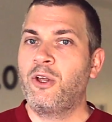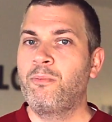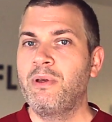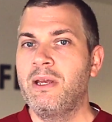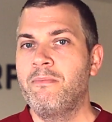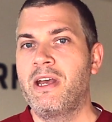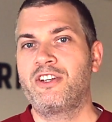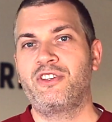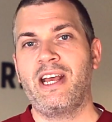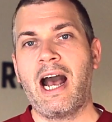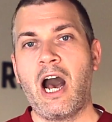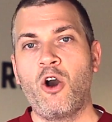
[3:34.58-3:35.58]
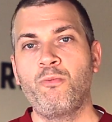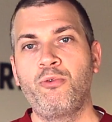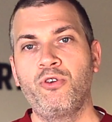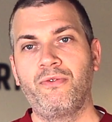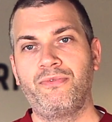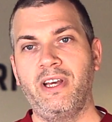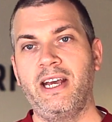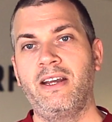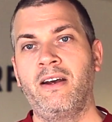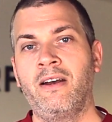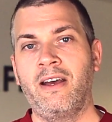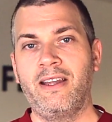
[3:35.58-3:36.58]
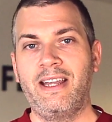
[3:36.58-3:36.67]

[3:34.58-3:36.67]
NLP makes the output of data